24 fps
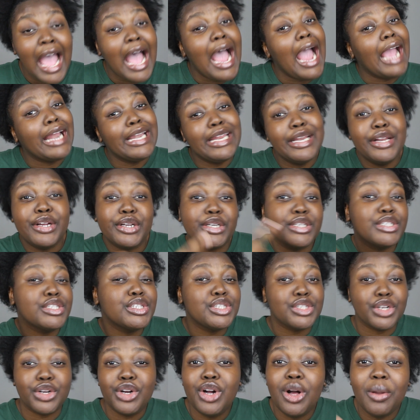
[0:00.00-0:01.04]
I need her to
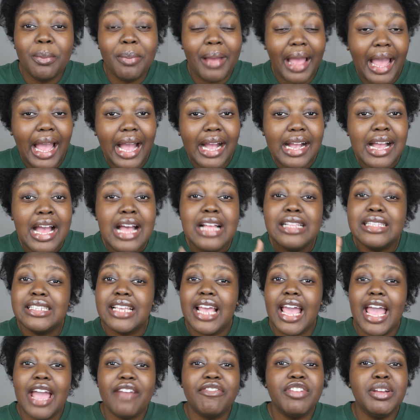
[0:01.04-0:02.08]
circle back
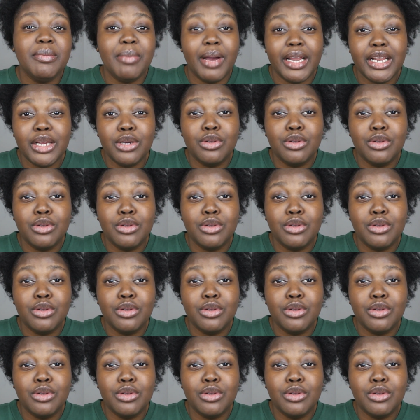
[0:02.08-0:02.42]
to everybody